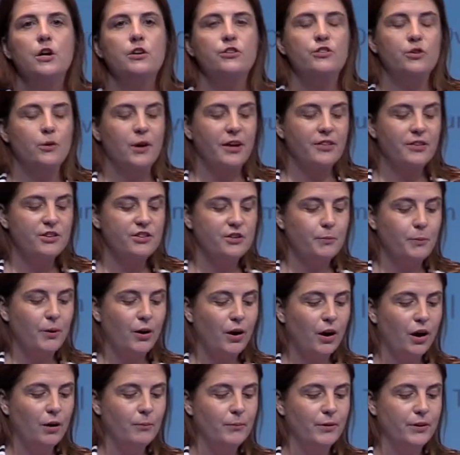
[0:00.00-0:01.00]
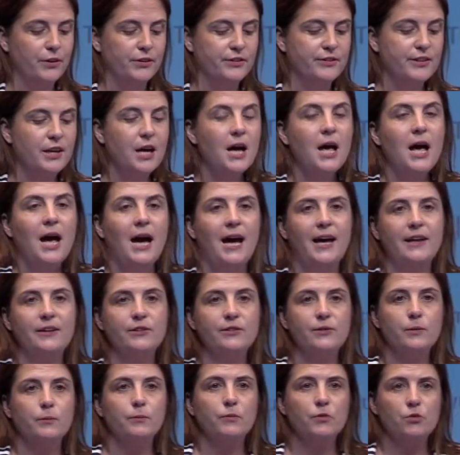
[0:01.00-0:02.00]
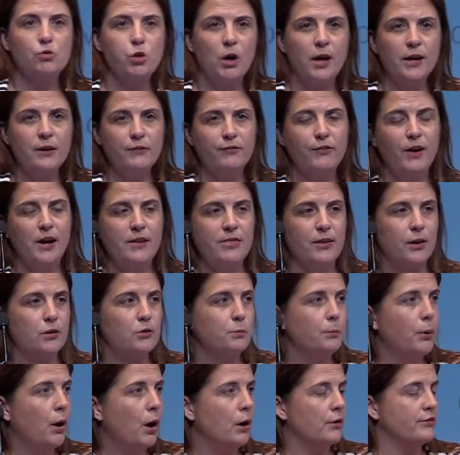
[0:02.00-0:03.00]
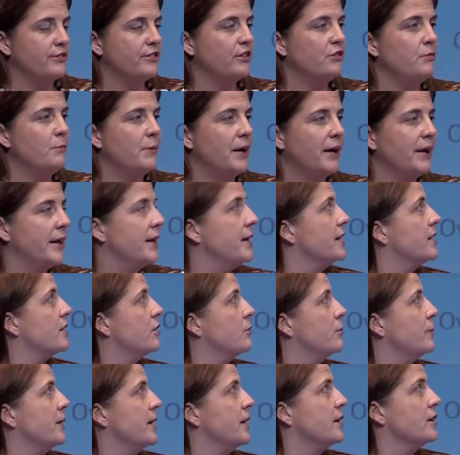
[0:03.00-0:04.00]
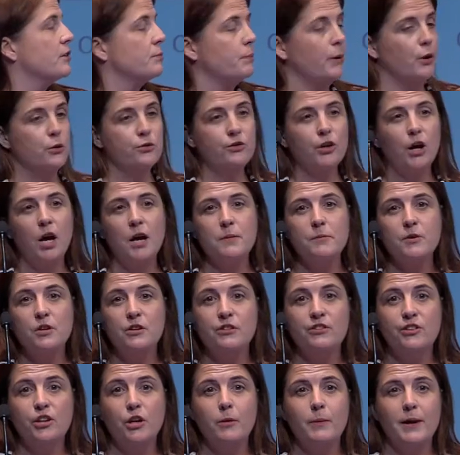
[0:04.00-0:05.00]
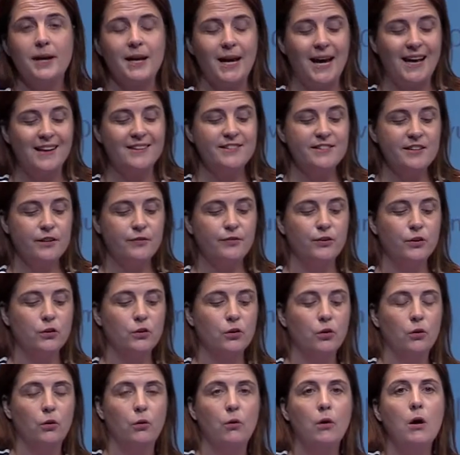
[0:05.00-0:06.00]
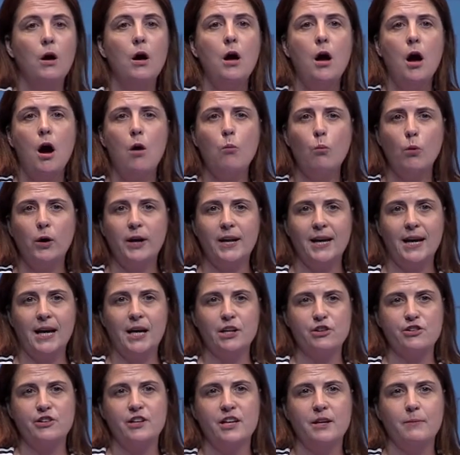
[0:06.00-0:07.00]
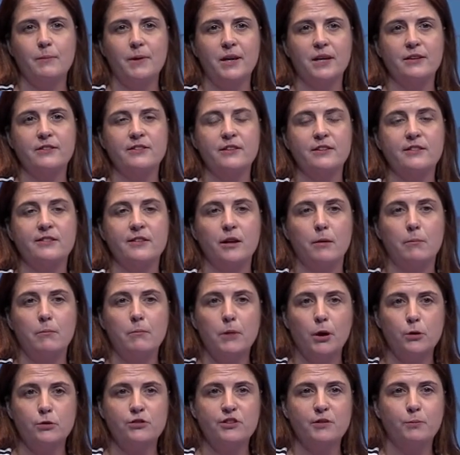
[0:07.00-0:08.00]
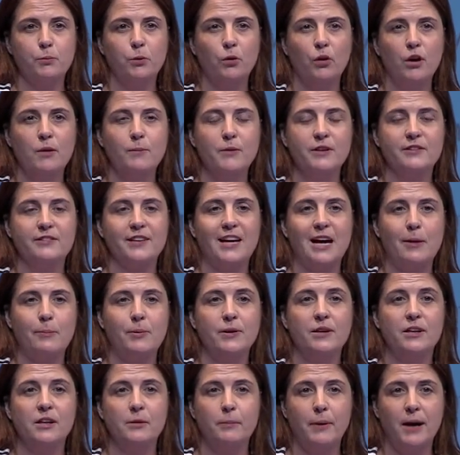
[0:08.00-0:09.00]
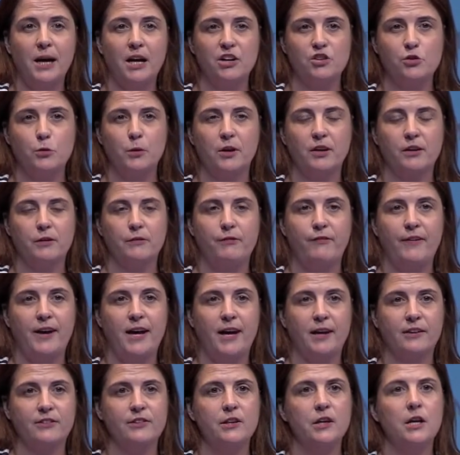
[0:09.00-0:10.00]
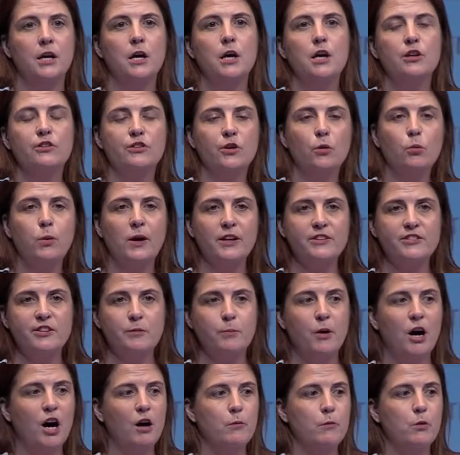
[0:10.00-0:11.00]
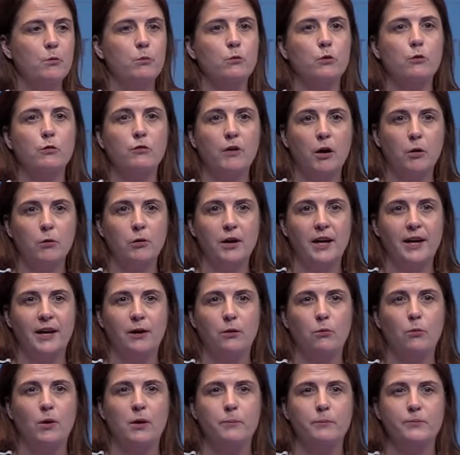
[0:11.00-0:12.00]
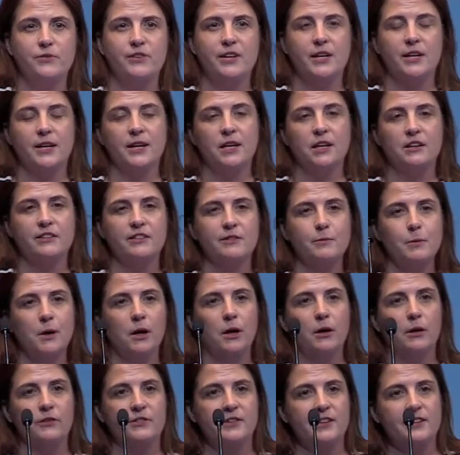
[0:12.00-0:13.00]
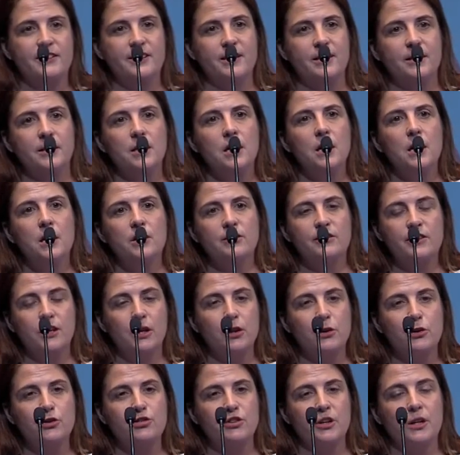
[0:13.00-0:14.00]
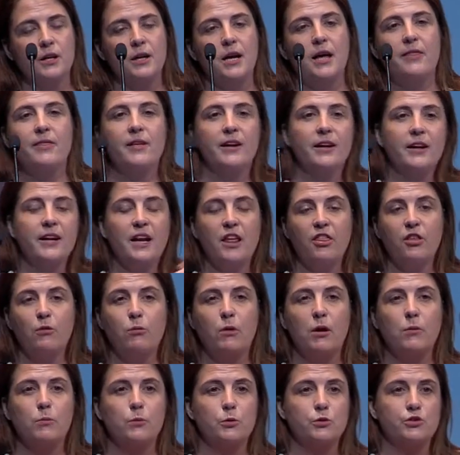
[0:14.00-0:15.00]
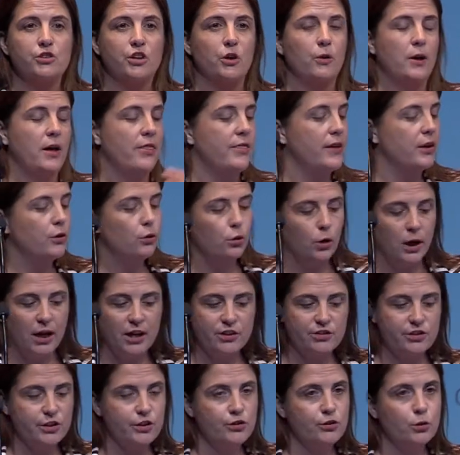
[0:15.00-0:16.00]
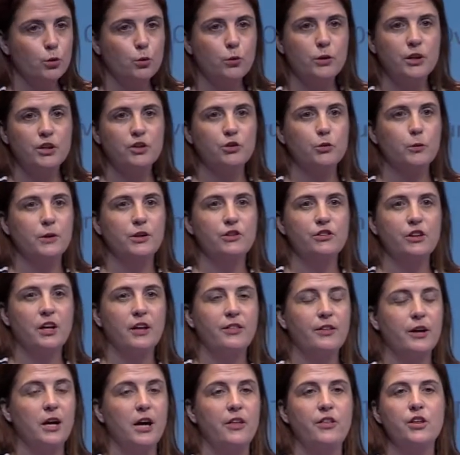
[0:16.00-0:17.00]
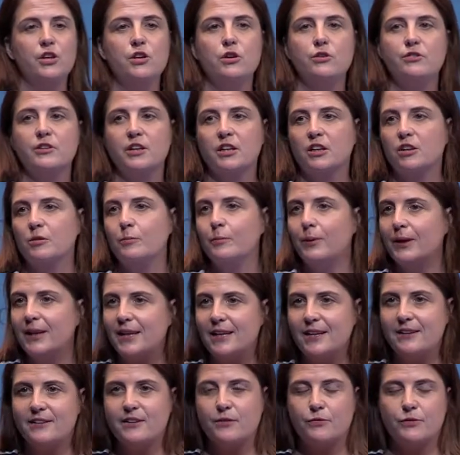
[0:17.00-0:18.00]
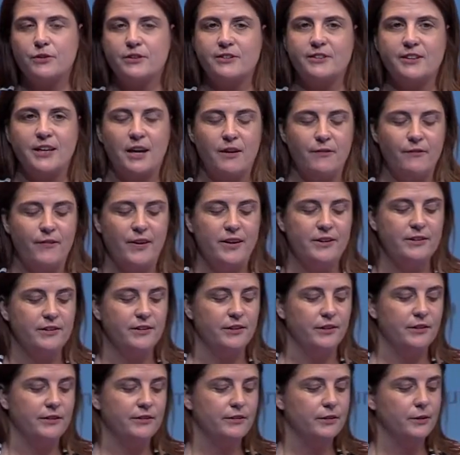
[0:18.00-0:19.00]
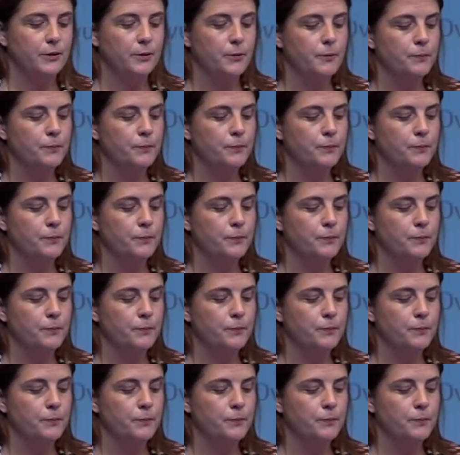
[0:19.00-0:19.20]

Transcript: to other departments, and trying to find those pots of money can be both time-consuming and difficult. And what it actually means is that most deployments happen in a patchwork effect. So one department will roll out one particular smart city solution, and then another one will do, and they're not actually actually talking to each other and they're using a completely different set of vendors.